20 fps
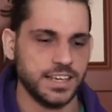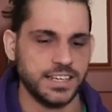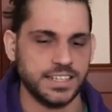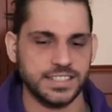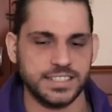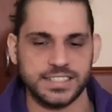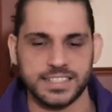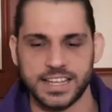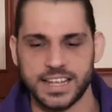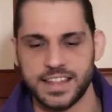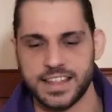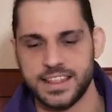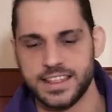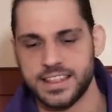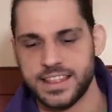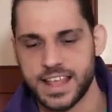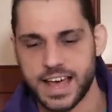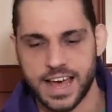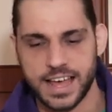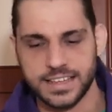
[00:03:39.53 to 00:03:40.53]
is
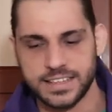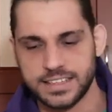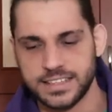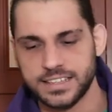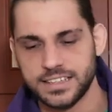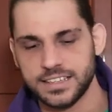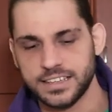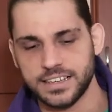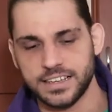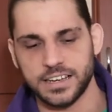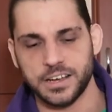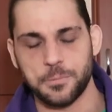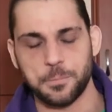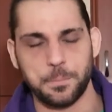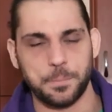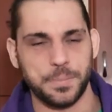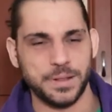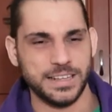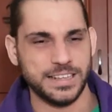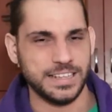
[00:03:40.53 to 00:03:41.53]
not
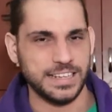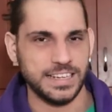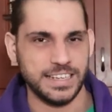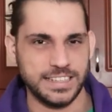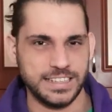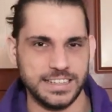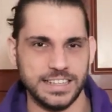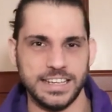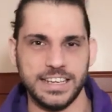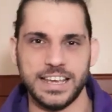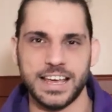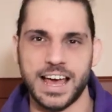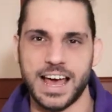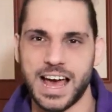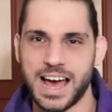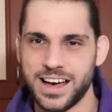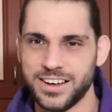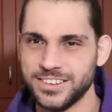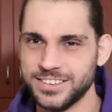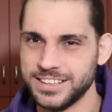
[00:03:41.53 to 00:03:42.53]
completely
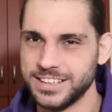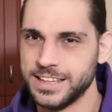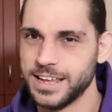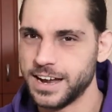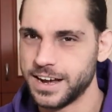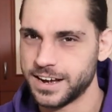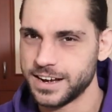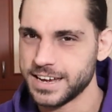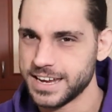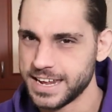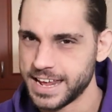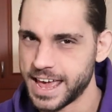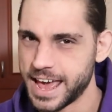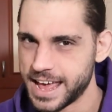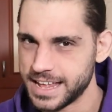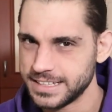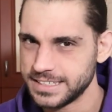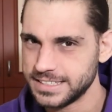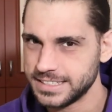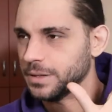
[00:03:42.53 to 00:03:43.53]
out there
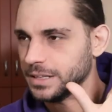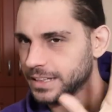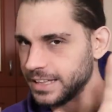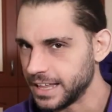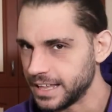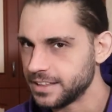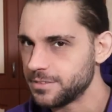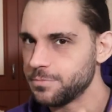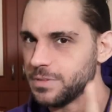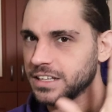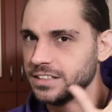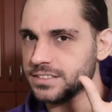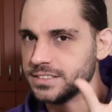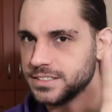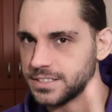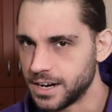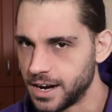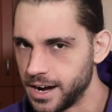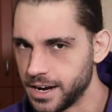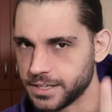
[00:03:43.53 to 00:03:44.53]
yet, but let me
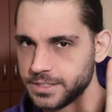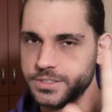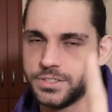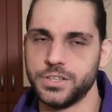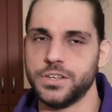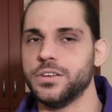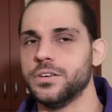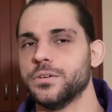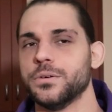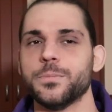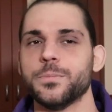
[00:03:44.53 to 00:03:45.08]
talk to you.